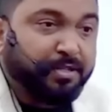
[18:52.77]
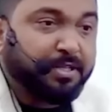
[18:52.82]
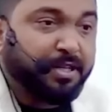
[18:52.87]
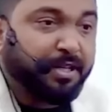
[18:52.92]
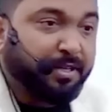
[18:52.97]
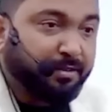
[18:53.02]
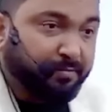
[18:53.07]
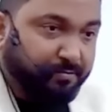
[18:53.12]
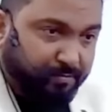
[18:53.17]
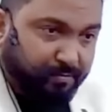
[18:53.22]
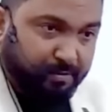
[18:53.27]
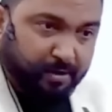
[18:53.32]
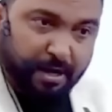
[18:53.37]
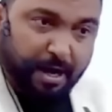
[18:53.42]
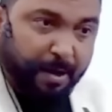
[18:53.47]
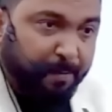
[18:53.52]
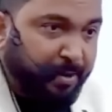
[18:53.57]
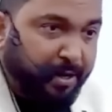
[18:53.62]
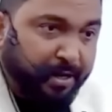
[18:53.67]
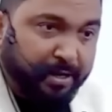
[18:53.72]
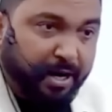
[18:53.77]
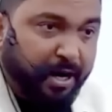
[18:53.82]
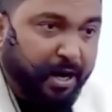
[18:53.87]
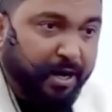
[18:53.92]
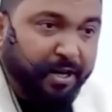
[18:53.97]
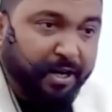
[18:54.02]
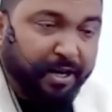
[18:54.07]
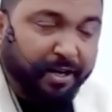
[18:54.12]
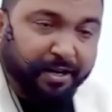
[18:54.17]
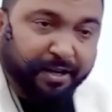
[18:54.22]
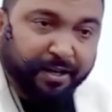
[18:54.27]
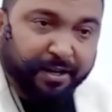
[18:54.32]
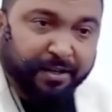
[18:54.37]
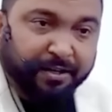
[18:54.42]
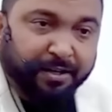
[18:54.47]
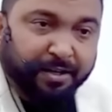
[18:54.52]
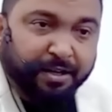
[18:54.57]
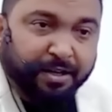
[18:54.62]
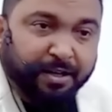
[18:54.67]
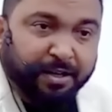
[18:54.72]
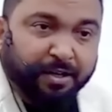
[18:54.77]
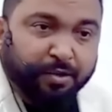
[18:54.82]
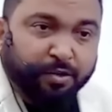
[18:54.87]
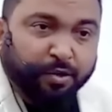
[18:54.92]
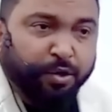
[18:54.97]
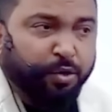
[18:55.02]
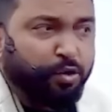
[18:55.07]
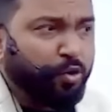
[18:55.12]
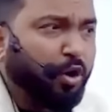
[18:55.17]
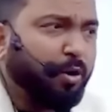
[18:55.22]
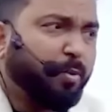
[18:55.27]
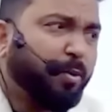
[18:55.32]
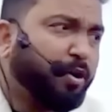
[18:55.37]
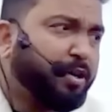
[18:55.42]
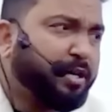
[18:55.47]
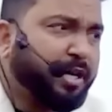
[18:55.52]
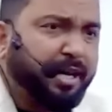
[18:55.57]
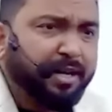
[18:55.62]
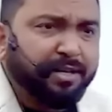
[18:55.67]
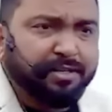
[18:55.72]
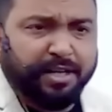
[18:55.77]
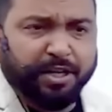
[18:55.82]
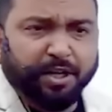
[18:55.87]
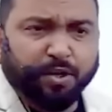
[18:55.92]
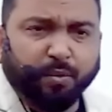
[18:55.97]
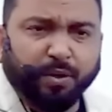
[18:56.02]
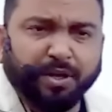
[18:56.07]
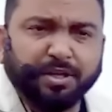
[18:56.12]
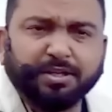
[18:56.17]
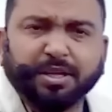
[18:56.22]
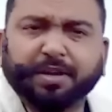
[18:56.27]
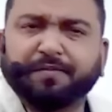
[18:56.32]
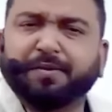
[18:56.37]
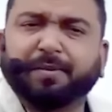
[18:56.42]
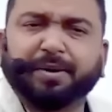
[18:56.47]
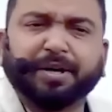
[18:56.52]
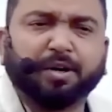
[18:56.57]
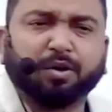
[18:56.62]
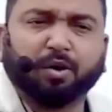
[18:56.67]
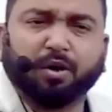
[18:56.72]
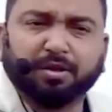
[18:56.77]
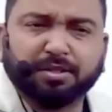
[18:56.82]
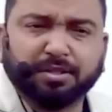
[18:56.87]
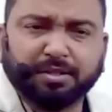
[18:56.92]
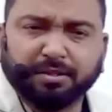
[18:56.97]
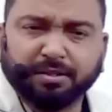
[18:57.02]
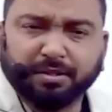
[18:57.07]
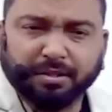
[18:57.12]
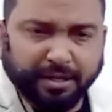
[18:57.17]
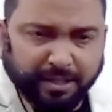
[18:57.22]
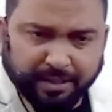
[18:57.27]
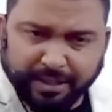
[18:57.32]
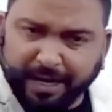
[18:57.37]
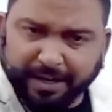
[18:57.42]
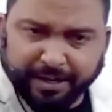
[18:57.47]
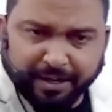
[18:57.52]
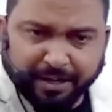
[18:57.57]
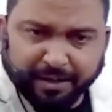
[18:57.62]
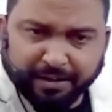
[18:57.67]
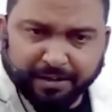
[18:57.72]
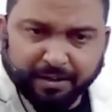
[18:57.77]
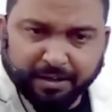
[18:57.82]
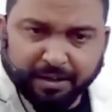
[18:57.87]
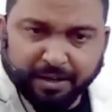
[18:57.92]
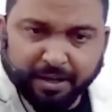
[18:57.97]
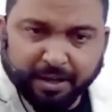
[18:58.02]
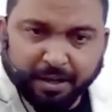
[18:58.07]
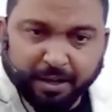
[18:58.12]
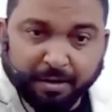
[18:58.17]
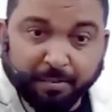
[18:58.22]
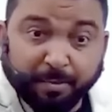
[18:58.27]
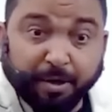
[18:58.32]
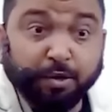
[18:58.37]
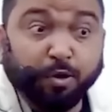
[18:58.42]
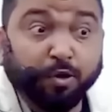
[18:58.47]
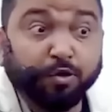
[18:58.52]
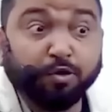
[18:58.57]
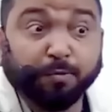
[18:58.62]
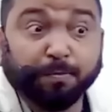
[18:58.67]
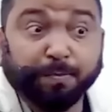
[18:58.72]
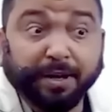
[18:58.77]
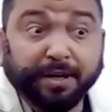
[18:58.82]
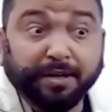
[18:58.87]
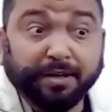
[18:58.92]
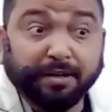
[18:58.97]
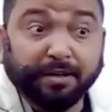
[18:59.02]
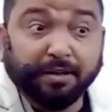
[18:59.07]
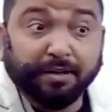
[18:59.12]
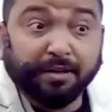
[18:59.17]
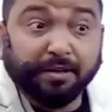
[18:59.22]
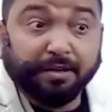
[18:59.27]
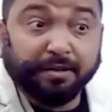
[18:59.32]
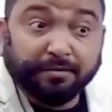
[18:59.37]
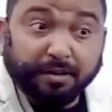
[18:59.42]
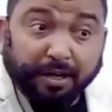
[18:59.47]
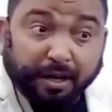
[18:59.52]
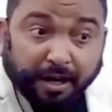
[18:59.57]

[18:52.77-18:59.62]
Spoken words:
Jaise aapne kahani likhi hai, you talk about kings and queens, everybody talks in that era, but you also pick a